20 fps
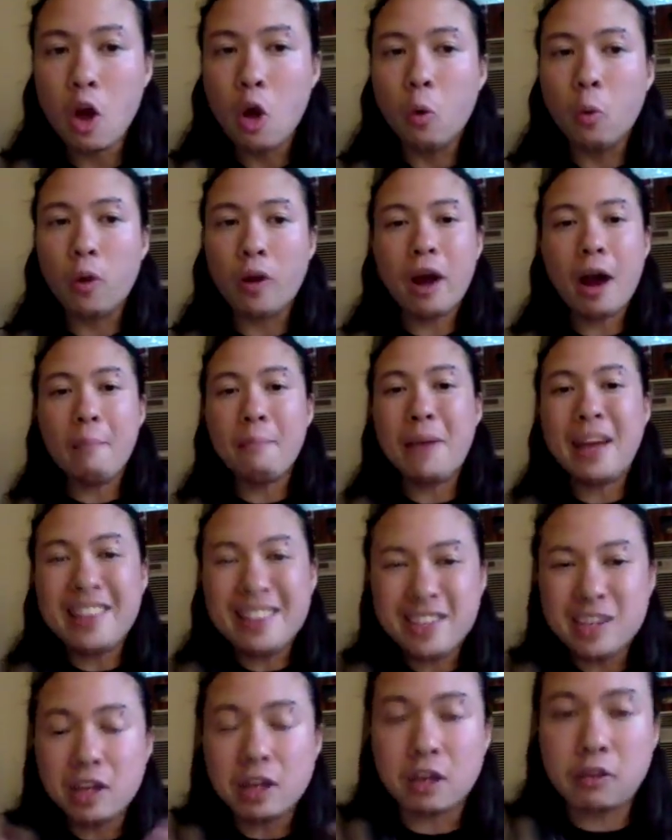We're not
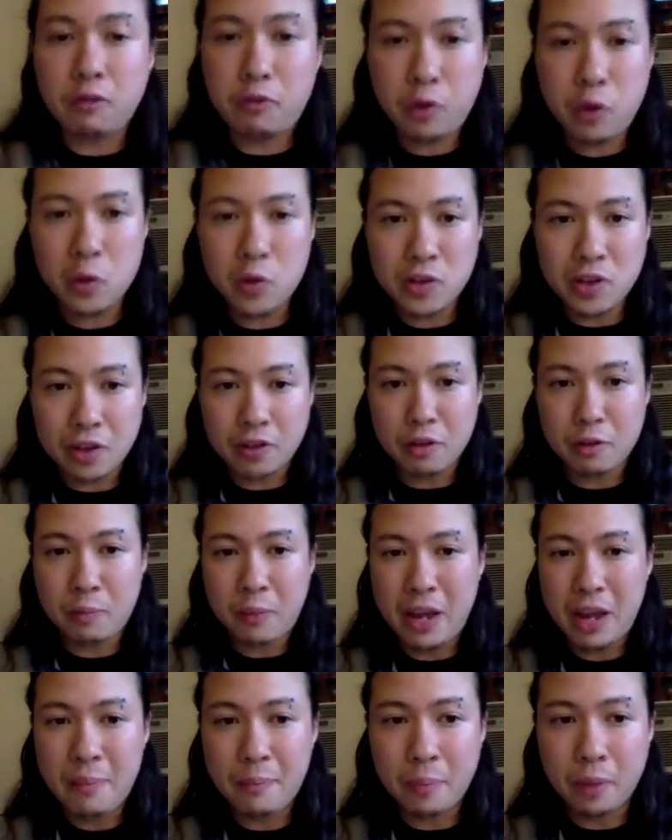meant to confuse other
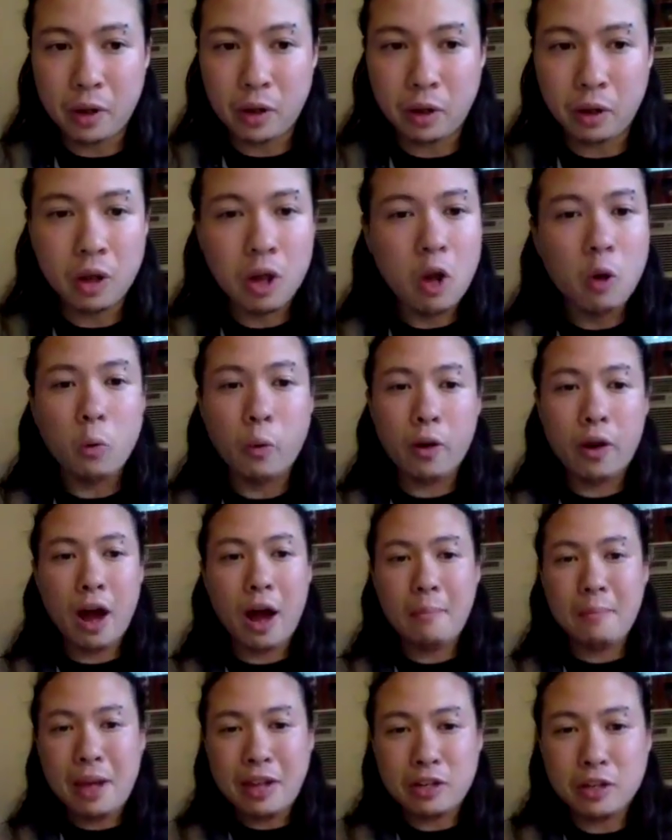people. We're
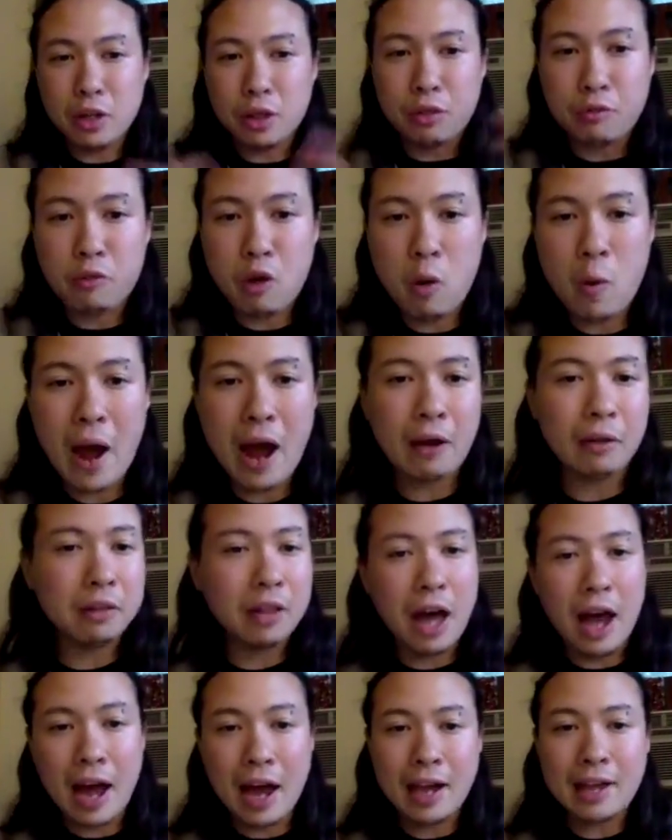not meant to throw out
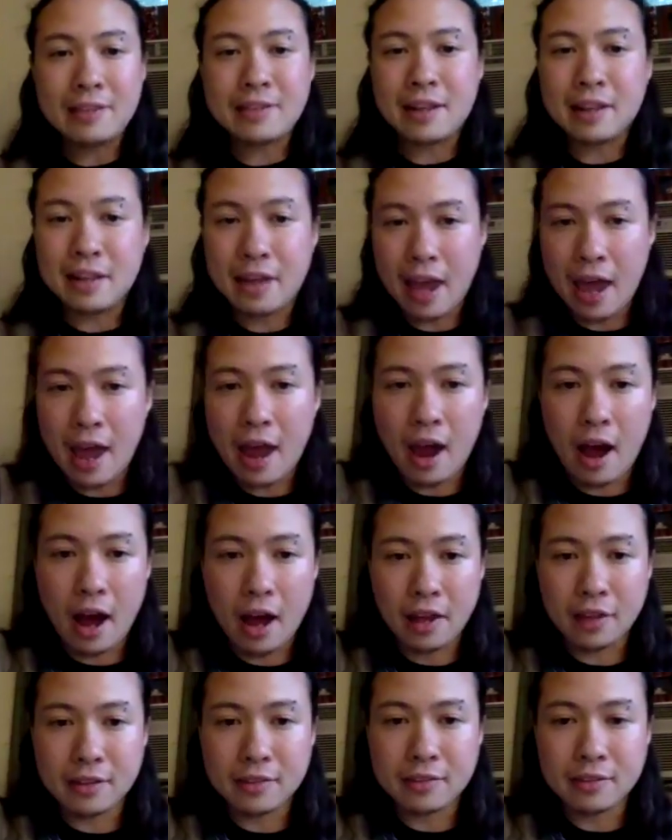lies and
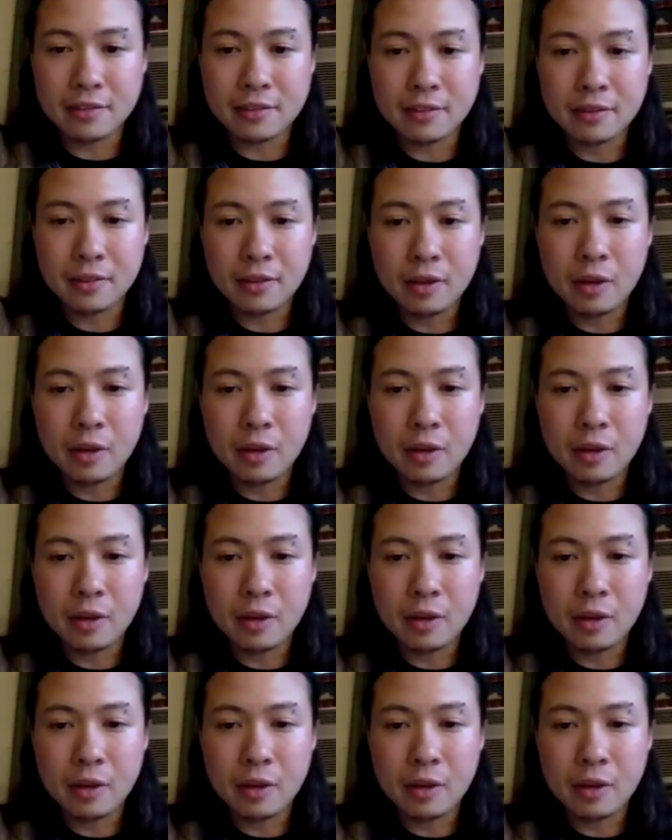chaos.